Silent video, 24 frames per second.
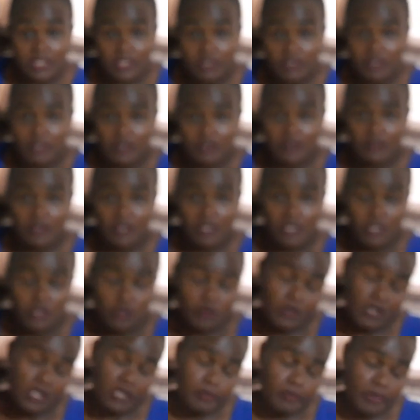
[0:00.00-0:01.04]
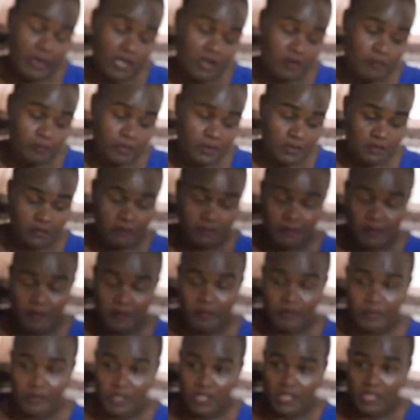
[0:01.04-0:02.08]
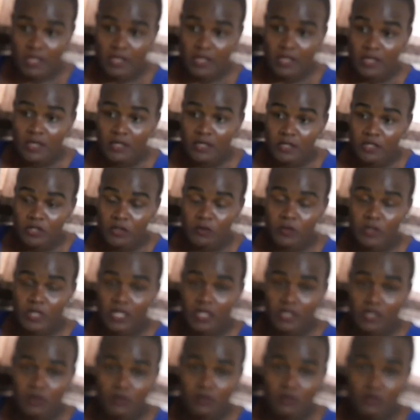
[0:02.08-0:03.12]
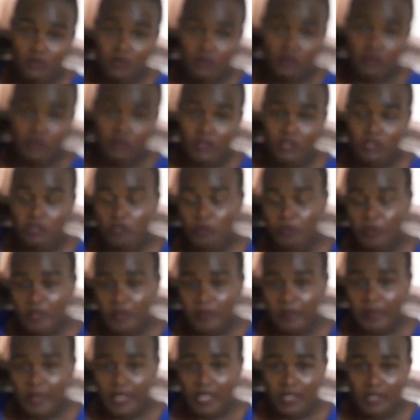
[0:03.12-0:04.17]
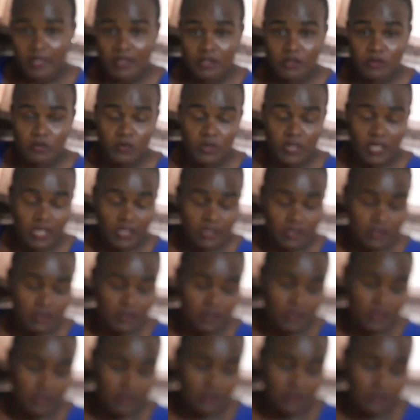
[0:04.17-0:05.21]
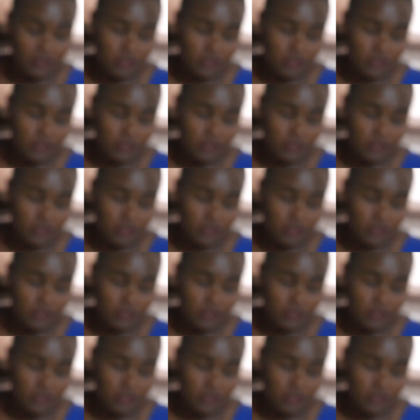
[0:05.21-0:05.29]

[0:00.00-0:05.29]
t-shirt. You can buy a piece of fabric. You can use also a shopping bag to cut it